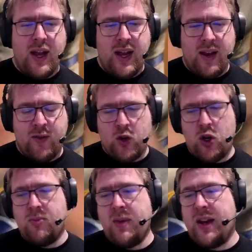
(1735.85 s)
If you do,
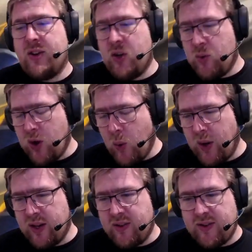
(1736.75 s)
you make 2
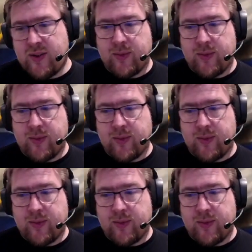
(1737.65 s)
tokens.